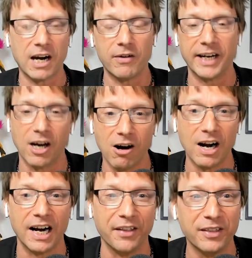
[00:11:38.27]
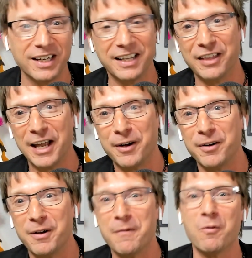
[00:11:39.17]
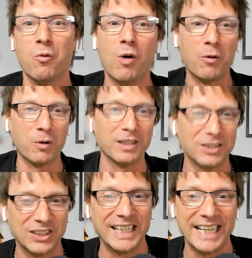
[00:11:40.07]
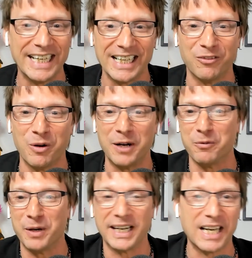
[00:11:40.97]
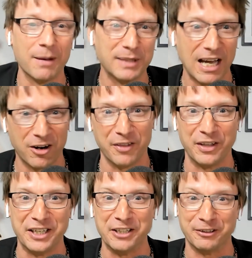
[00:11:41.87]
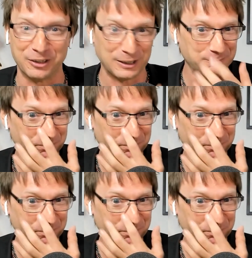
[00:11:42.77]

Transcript: going on than what we're seeing when, when it comes out on the news.